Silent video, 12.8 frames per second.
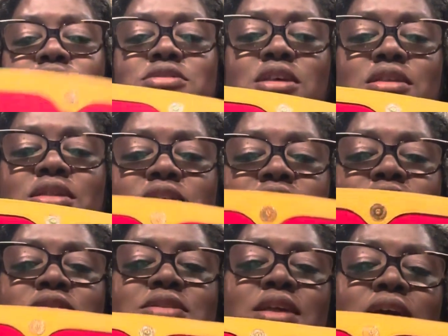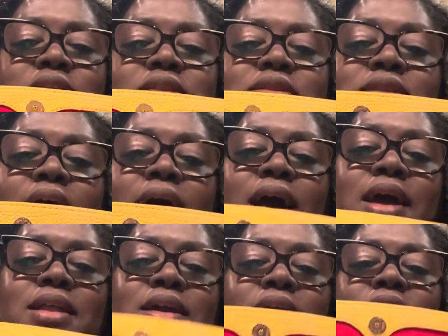So this is the
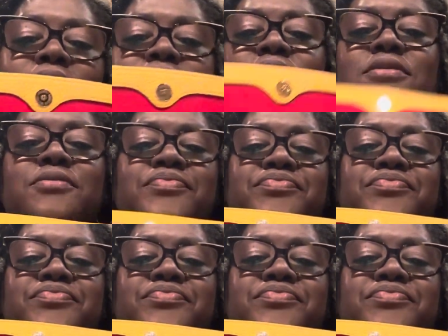inside here.